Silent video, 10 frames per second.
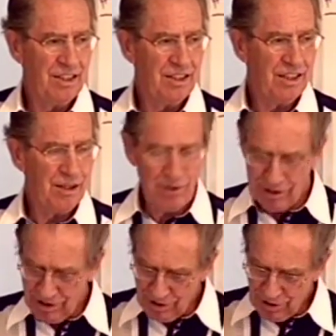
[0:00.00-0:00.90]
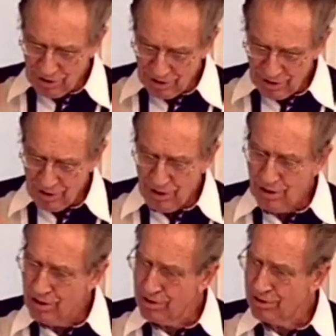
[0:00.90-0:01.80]
They were concerned
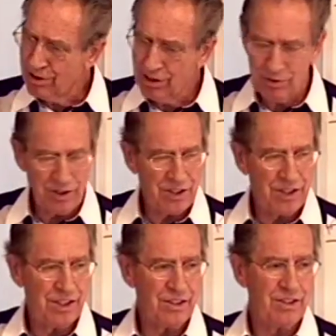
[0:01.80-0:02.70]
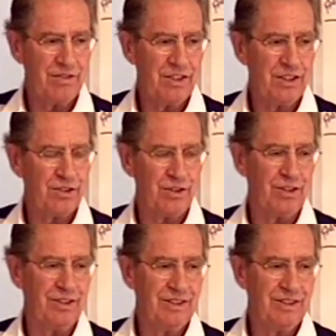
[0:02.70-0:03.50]
only with the nation of Israel.